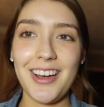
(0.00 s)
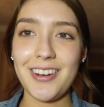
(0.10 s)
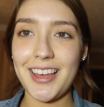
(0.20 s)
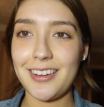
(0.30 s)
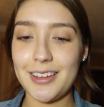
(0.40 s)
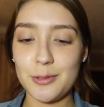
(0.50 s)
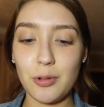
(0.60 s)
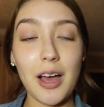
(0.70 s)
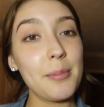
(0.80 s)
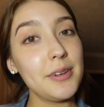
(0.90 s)
Okay guys,
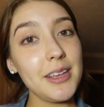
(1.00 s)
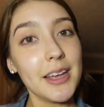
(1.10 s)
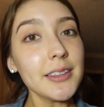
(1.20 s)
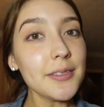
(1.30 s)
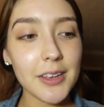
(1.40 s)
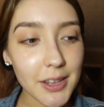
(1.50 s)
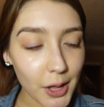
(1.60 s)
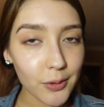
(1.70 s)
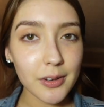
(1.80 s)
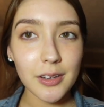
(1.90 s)
well I'm gonna end the
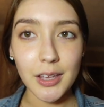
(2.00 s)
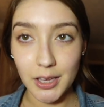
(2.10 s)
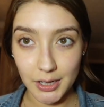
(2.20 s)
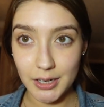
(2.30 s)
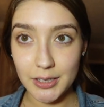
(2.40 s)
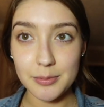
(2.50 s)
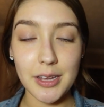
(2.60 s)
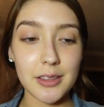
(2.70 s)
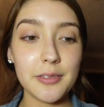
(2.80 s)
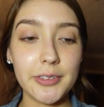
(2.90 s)
video here. I'm gonna
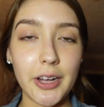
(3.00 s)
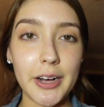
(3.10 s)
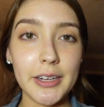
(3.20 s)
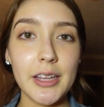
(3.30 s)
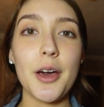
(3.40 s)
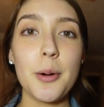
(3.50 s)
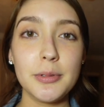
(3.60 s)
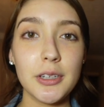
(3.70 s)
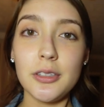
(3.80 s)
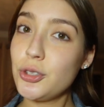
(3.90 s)
end the vlog. I
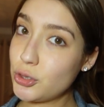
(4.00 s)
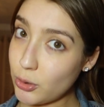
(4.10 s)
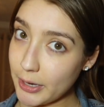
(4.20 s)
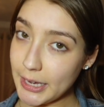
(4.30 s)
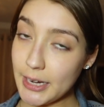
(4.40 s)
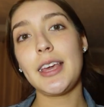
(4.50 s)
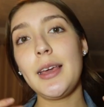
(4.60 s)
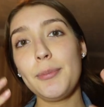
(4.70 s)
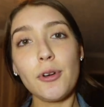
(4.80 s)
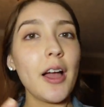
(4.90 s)
hope y'all enjoyed.
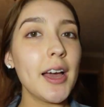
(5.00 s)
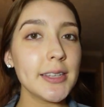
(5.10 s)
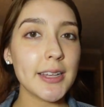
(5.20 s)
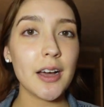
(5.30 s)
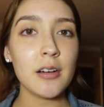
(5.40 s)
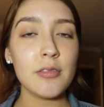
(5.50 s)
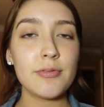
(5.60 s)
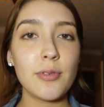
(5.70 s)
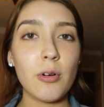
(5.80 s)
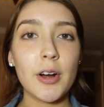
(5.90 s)
Keep your eyes out
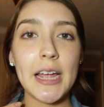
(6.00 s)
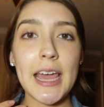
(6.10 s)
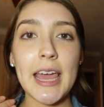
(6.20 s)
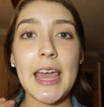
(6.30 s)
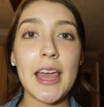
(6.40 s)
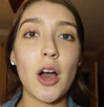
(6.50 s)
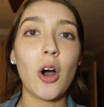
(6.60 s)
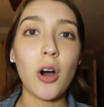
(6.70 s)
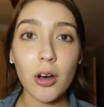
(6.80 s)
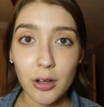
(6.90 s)
for a
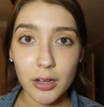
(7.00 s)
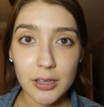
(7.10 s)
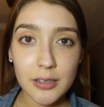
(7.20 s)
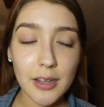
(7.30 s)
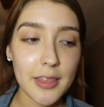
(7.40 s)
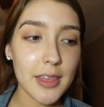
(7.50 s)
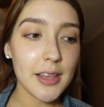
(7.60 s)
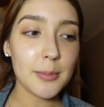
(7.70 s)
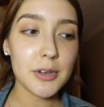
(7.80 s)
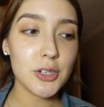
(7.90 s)
haul. I
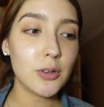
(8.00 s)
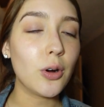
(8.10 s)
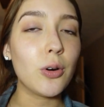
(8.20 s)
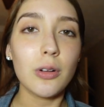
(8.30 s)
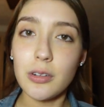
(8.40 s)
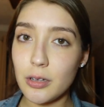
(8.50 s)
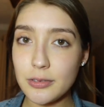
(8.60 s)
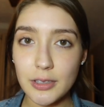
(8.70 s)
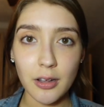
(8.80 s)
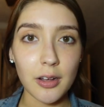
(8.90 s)
think I'm gonna do a whole
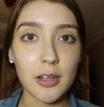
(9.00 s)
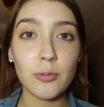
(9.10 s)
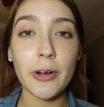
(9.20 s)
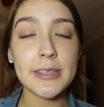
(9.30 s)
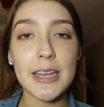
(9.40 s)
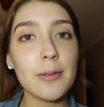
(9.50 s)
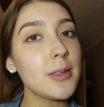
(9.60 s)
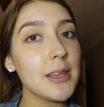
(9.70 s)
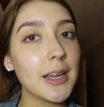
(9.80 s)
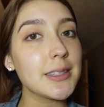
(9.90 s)
clothing haul once
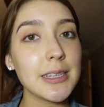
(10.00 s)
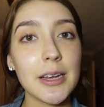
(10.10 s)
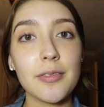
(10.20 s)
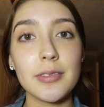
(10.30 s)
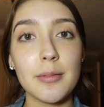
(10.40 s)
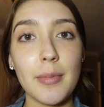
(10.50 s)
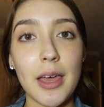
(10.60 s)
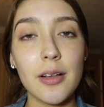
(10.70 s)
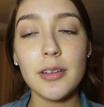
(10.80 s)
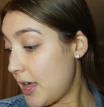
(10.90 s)
everything gets here from the
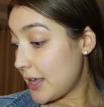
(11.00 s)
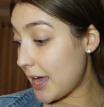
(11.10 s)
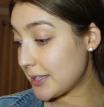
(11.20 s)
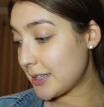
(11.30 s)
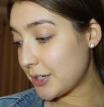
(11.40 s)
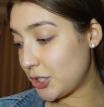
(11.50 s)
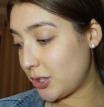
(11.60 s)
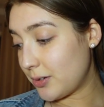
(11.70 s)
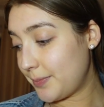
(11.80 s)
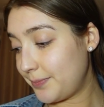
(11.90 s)
mail. Yes,
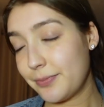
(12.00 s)
Nachito.